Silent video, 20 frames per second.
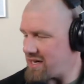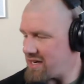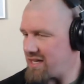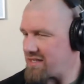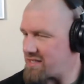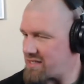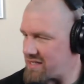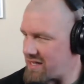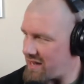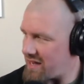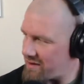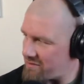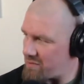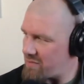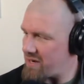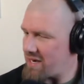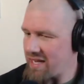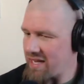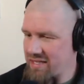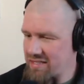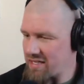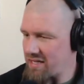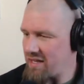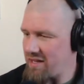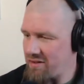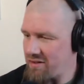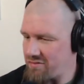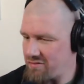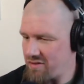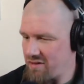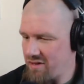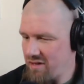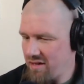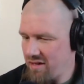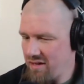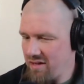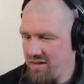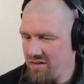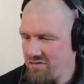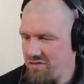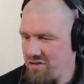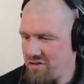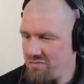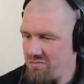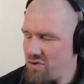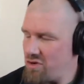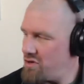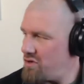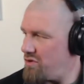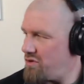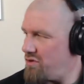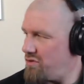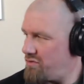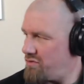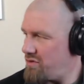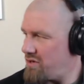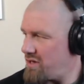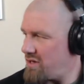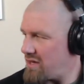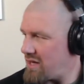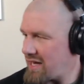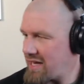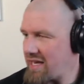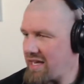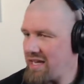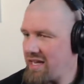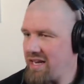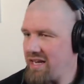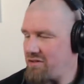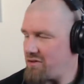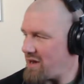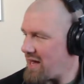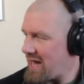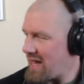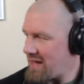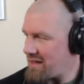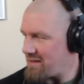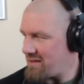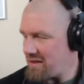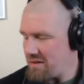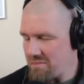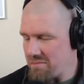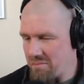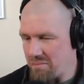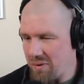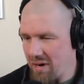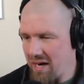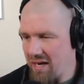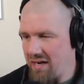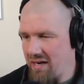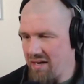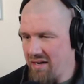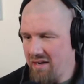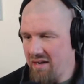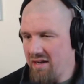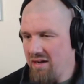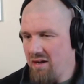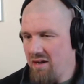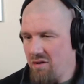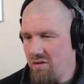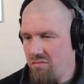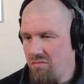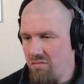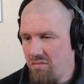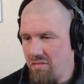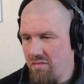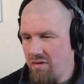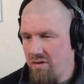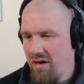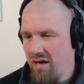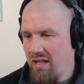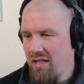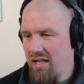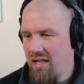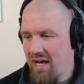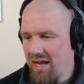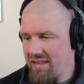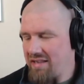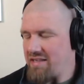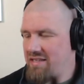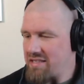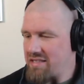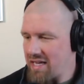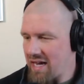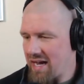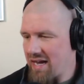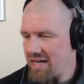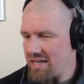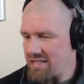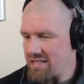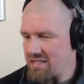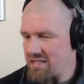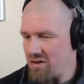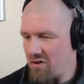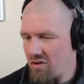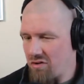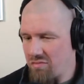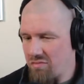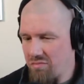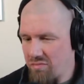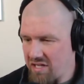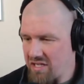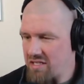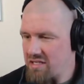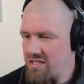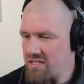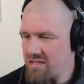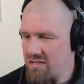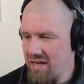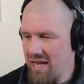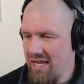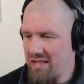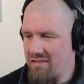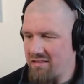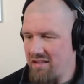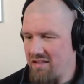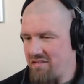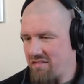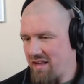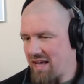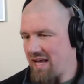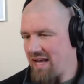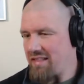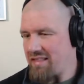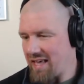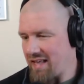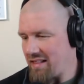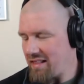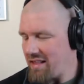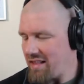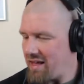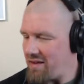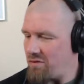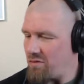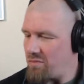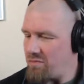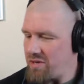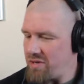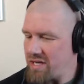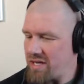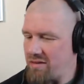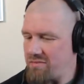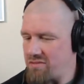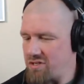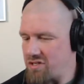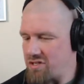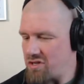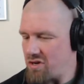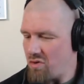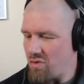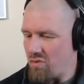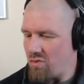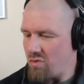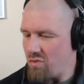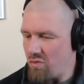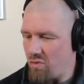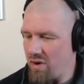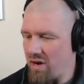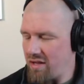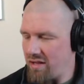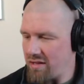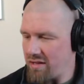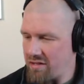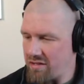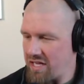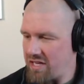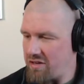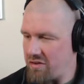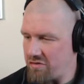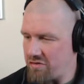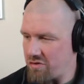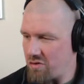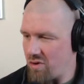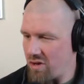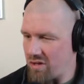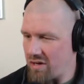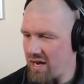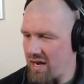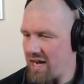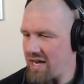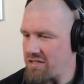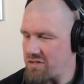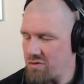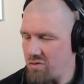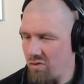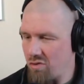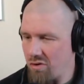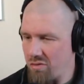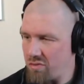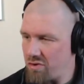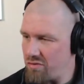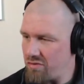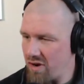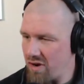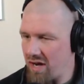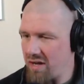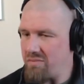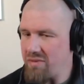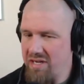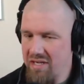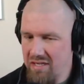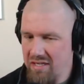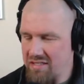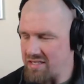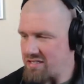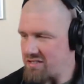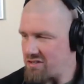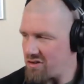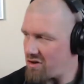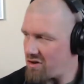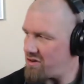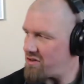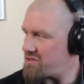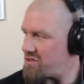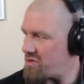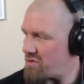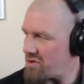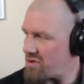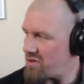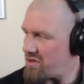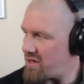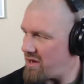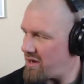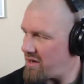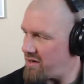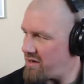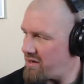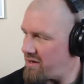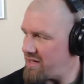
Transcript: Not to say everybody has the gift to move like any other athlete, but a lot of these guys or these athletes at that level become so well, they do so well in high school or move on because they started so early on.